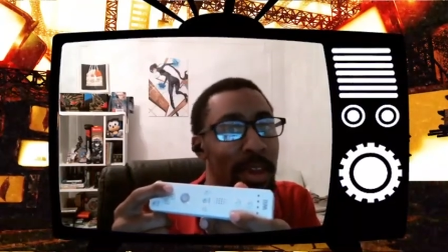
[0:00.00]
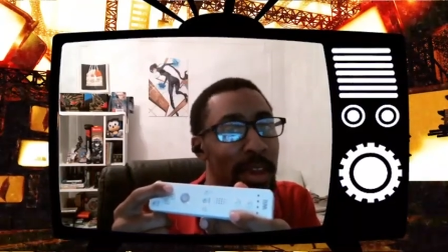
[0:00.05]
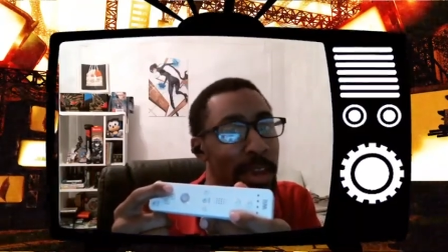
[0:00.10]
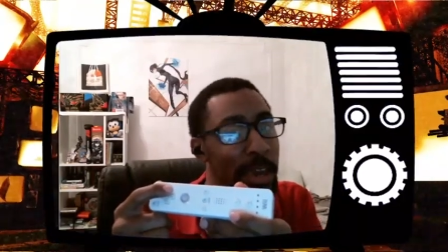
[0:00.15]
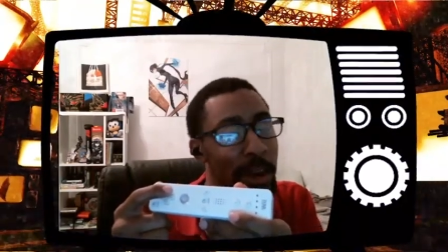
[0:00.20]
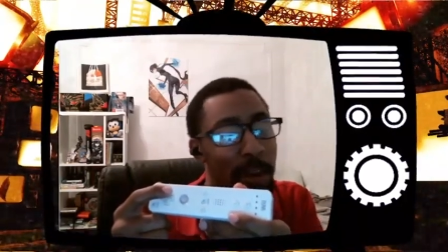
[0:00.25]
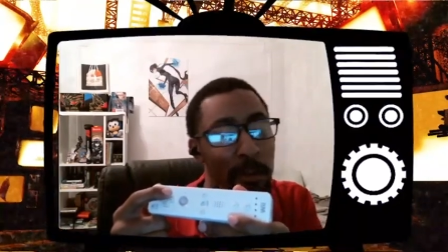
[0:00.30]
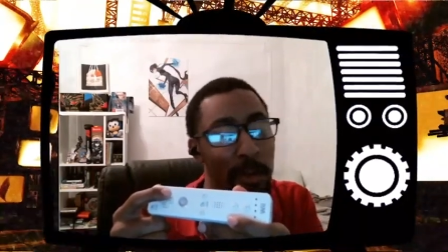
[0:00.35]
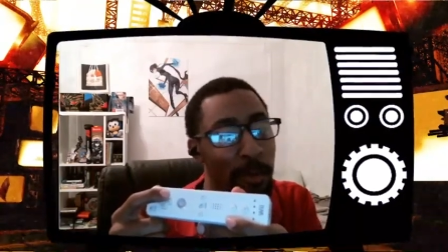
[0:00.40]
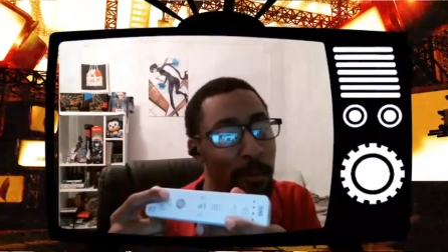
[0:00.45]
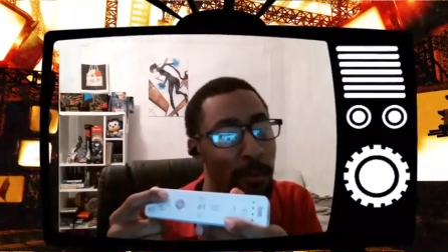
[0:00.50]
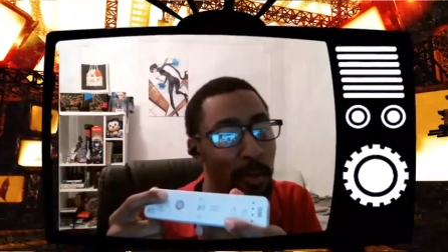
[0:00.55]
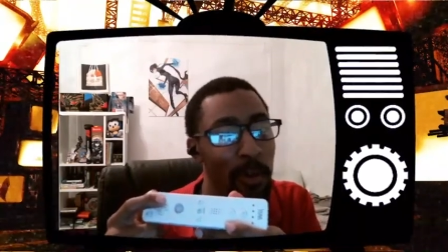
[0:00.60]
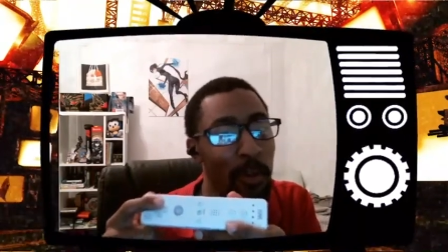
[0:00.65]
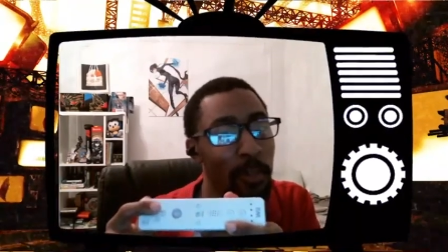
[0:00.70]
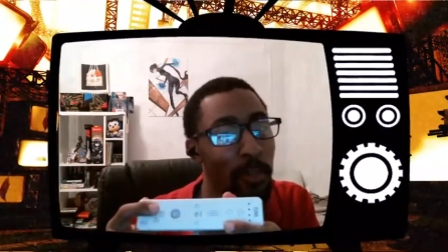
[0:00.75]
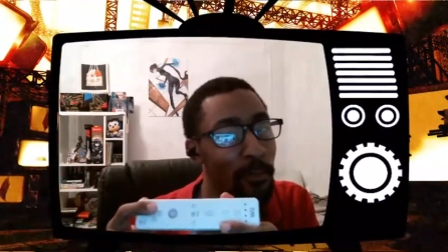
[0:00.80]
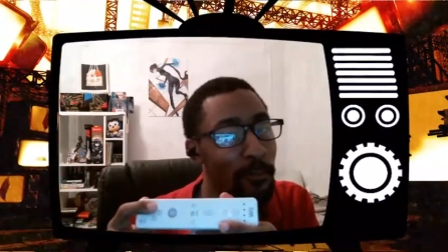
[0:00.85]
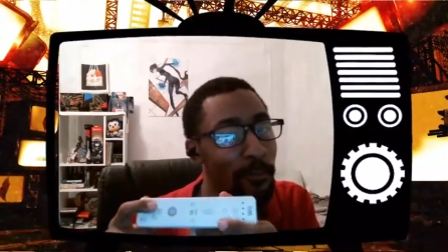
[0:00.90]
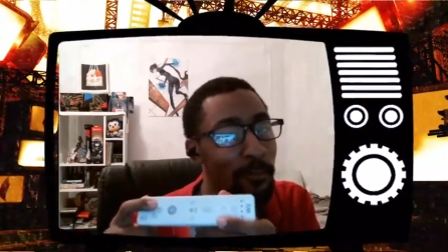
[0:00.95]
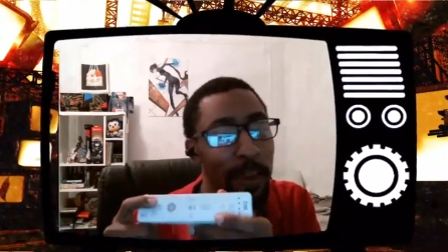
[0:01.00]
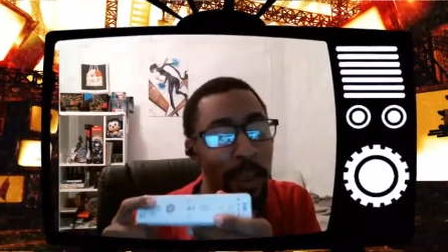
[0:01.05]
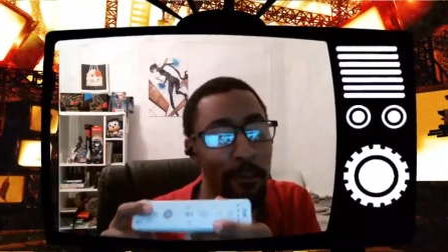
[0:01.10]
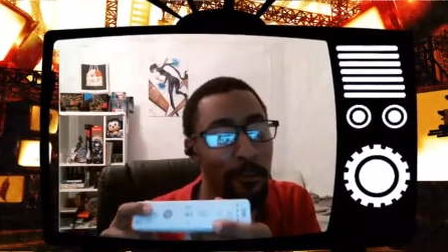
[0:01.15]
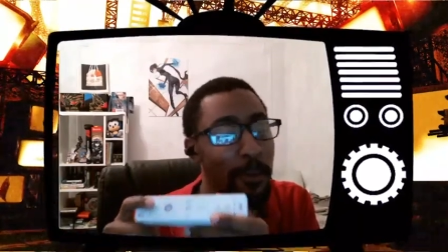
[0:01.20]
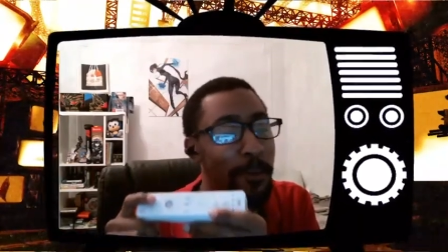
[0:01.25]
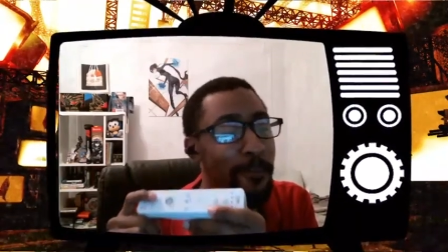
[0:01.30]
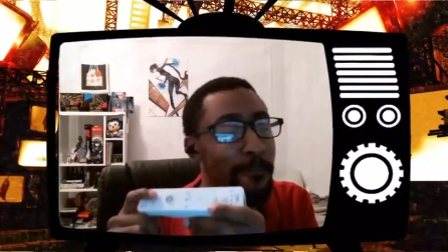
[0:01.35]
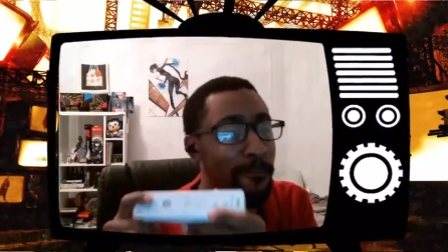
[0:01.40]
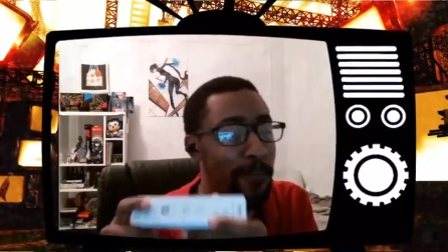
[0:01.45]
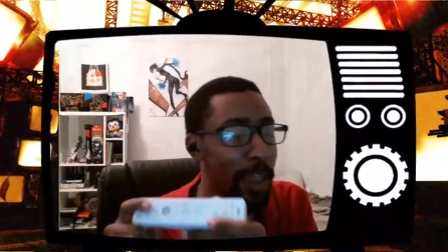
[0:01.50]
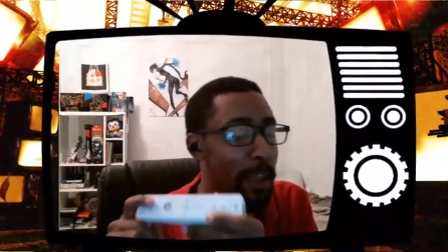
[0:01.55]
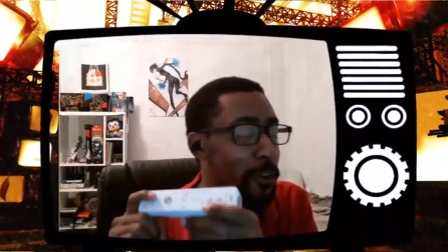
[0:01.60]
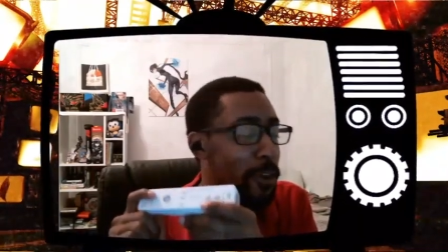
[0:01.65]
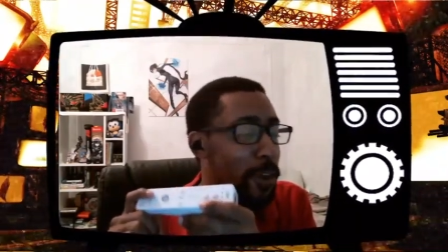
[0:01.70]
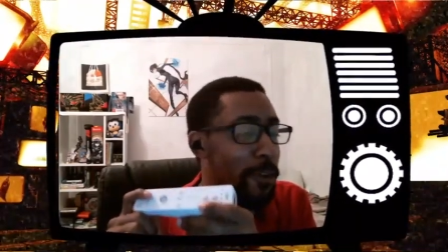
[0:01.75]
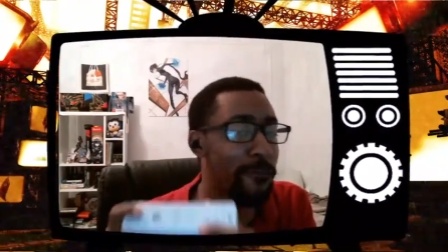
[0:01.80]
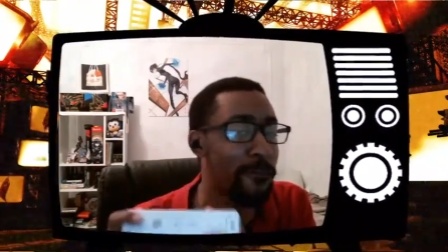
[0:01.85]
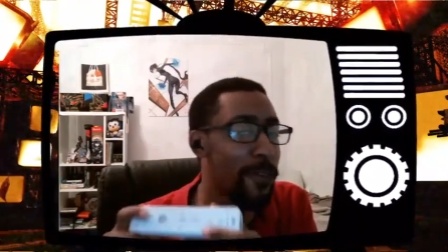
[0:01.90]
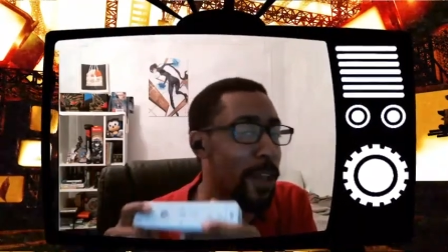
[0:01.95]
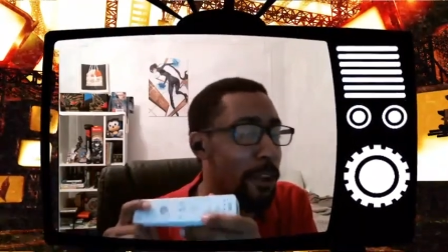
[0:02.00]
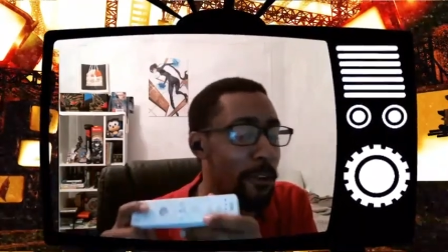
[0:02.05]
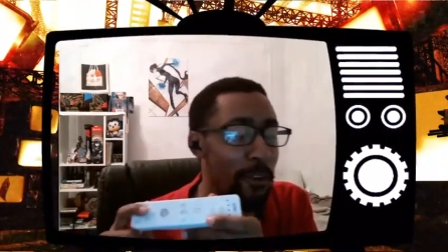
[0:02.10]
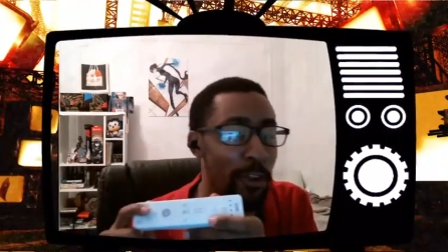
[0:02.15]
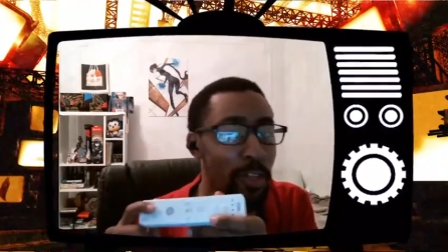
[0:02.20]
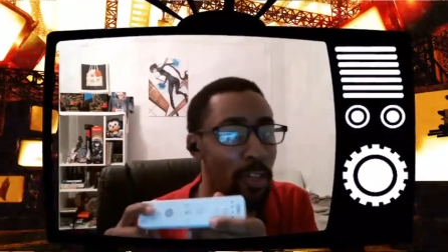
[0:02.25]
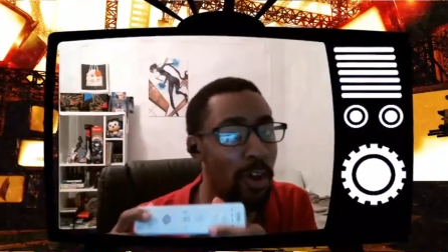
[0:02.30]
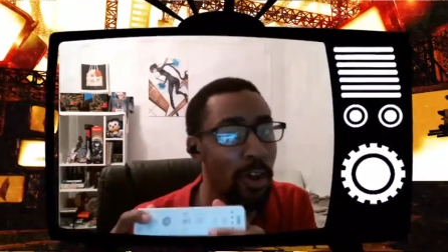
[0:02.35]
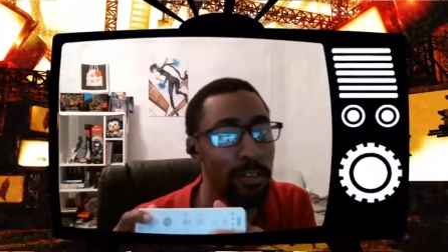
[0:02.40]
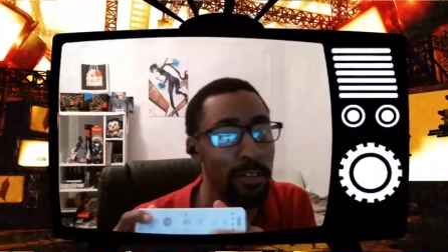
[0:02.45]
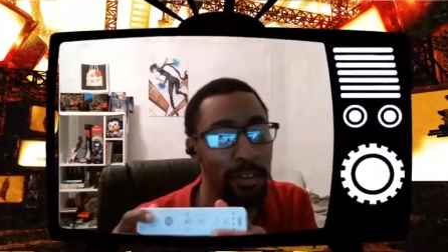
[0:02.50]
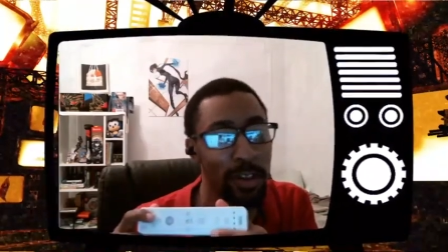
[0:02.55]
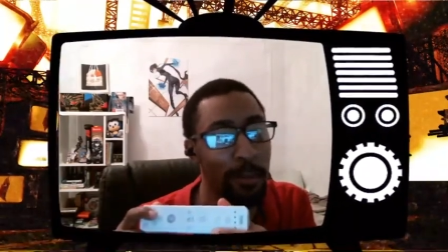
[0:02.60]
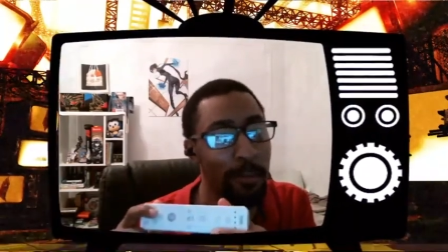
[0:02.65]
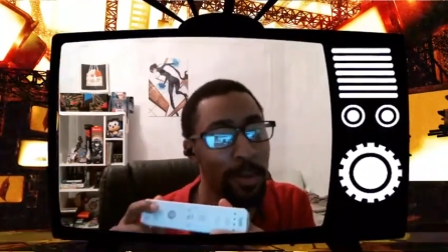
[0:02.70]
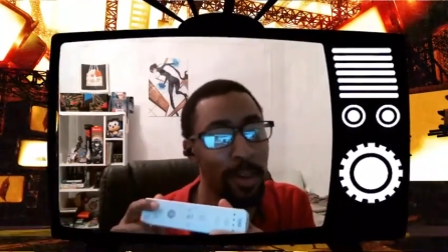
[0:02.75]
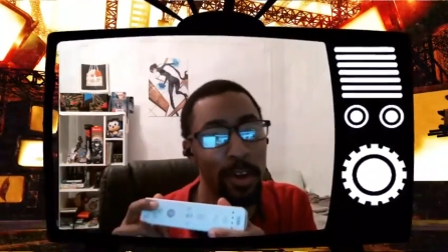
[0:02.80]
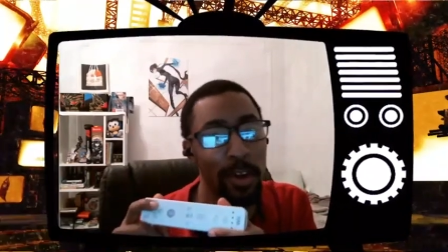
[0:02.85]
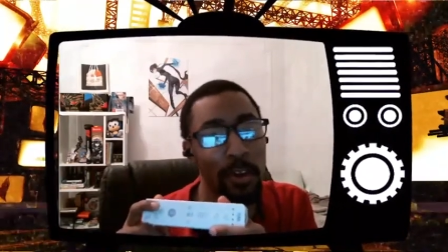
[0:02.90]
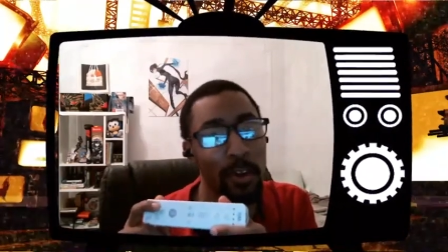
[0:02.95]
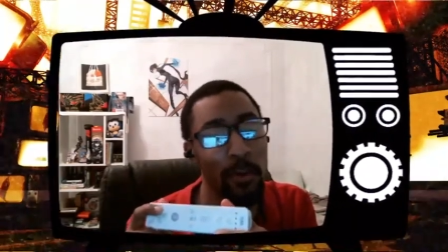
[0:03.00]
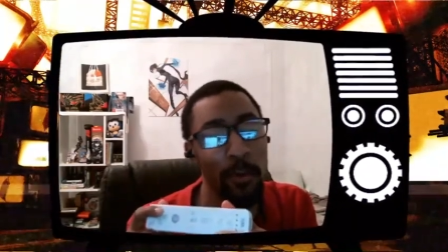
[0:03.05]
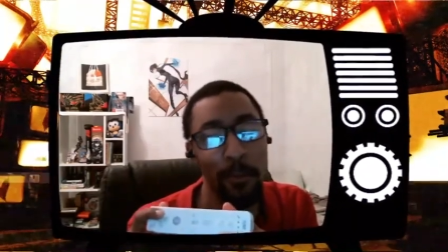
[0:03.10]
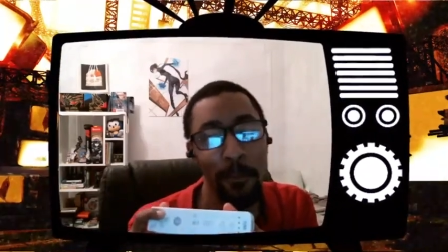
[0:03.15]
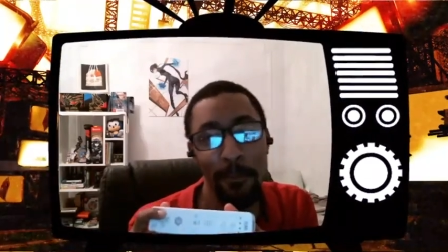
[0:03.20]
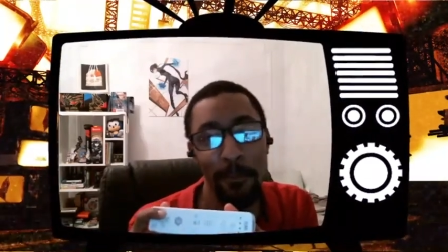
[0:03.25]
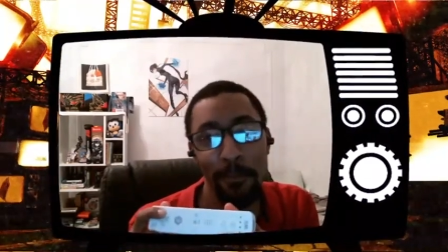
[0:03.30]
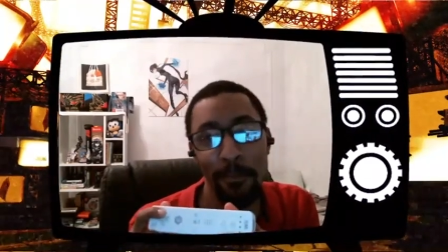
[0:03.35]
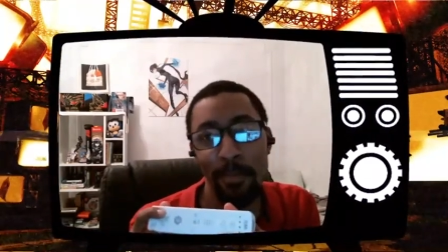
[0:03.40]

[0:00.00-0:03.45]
And I remember a very, very, very long time ago,